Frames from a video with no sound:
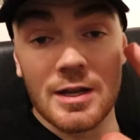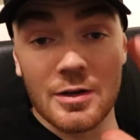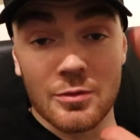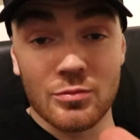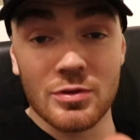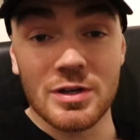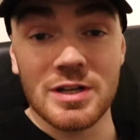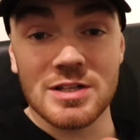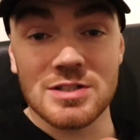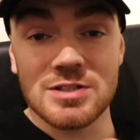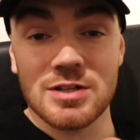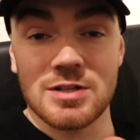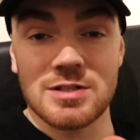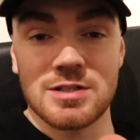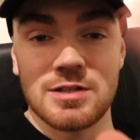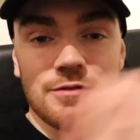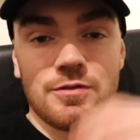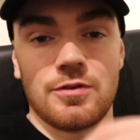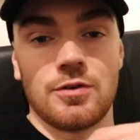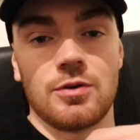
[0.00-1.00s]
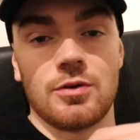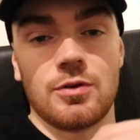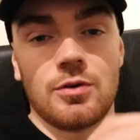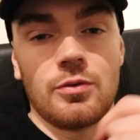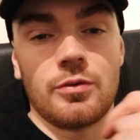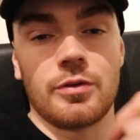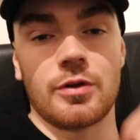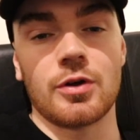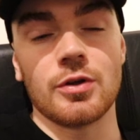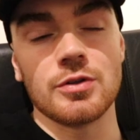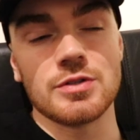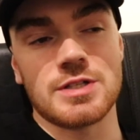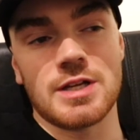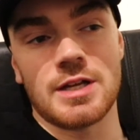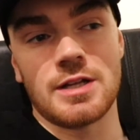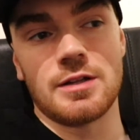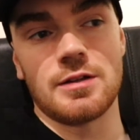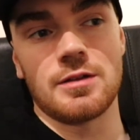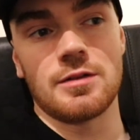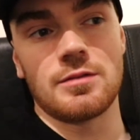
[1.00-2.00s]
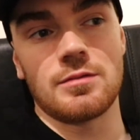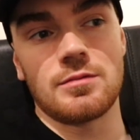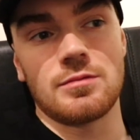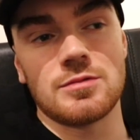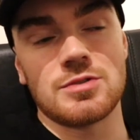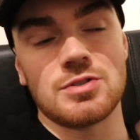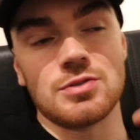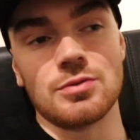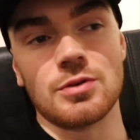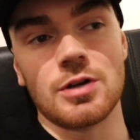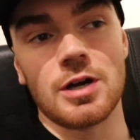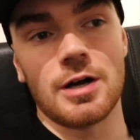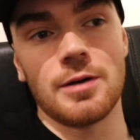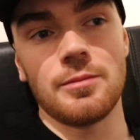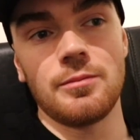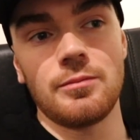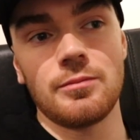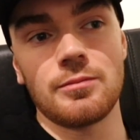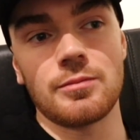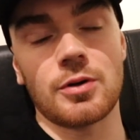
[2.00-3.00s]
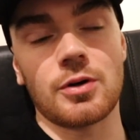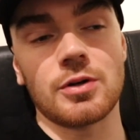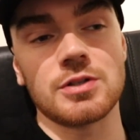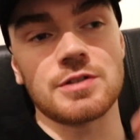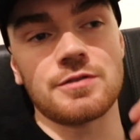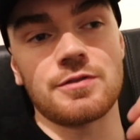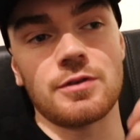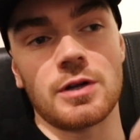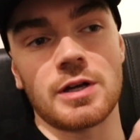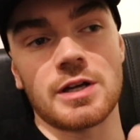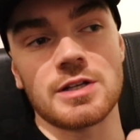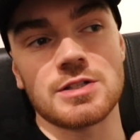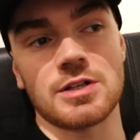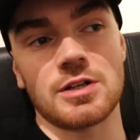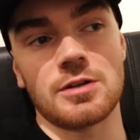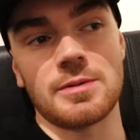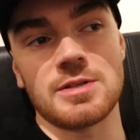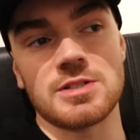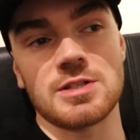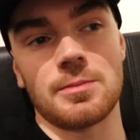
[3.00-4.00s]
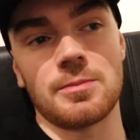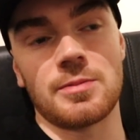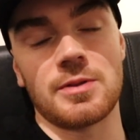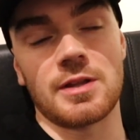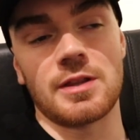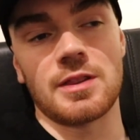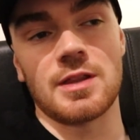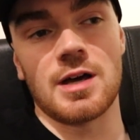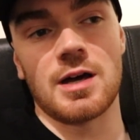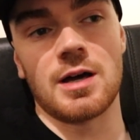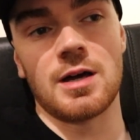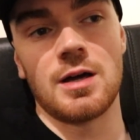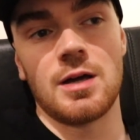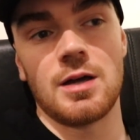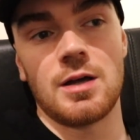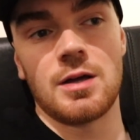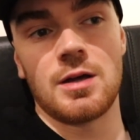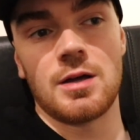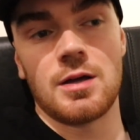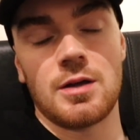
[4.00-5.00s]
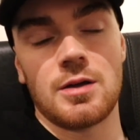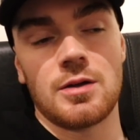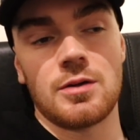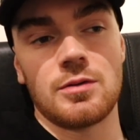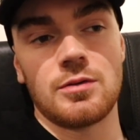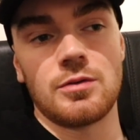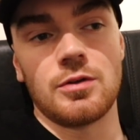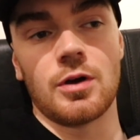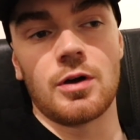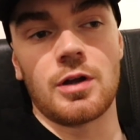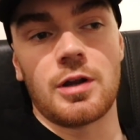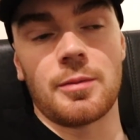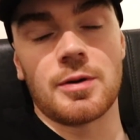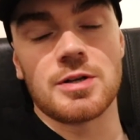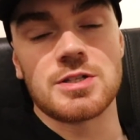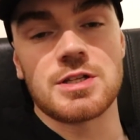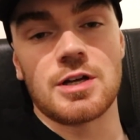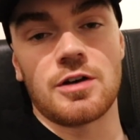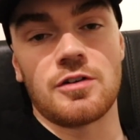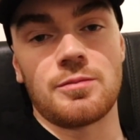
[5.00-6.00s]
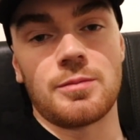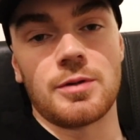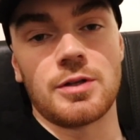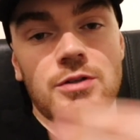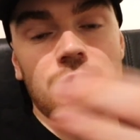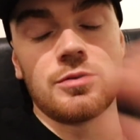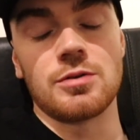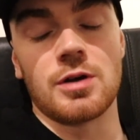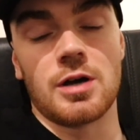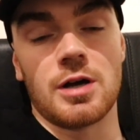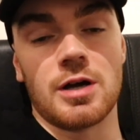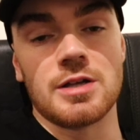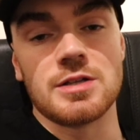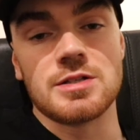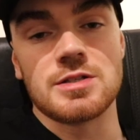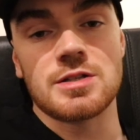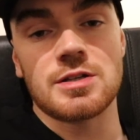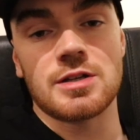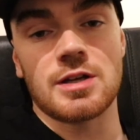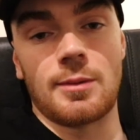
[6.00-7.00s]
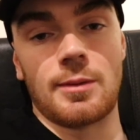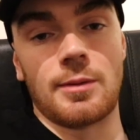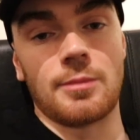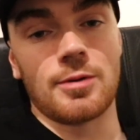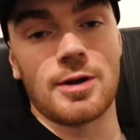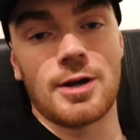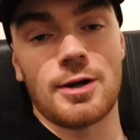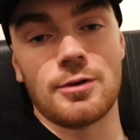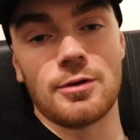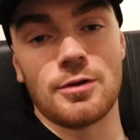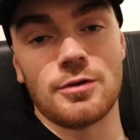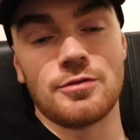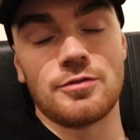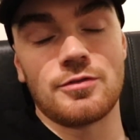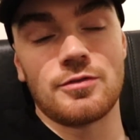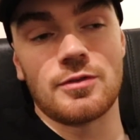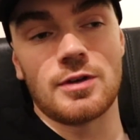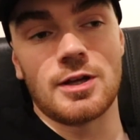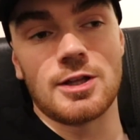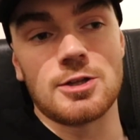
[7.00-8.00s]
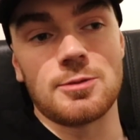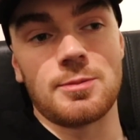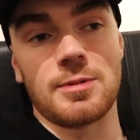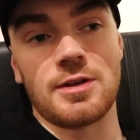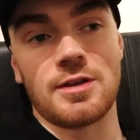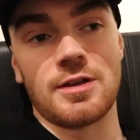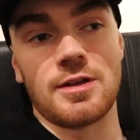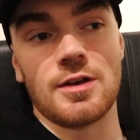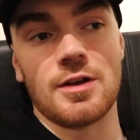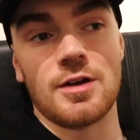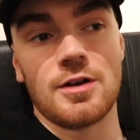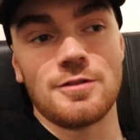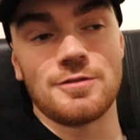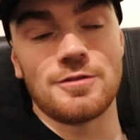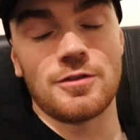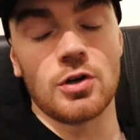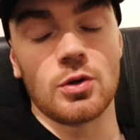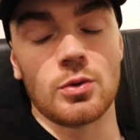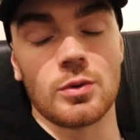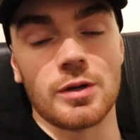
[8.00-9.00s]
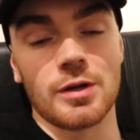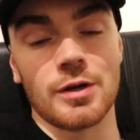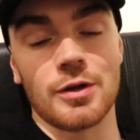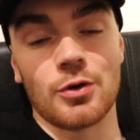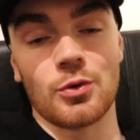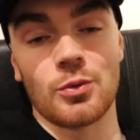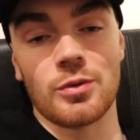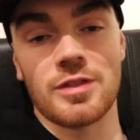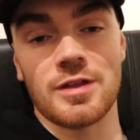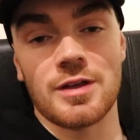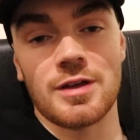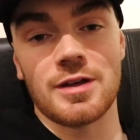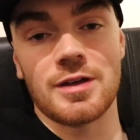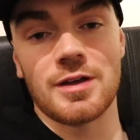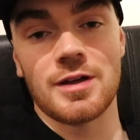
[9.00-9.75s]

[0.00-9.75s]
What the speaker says: and I'm really excited for all the content to come because I feel like it's going to be something that not only myself but you guys can be proud of and to be following along with it.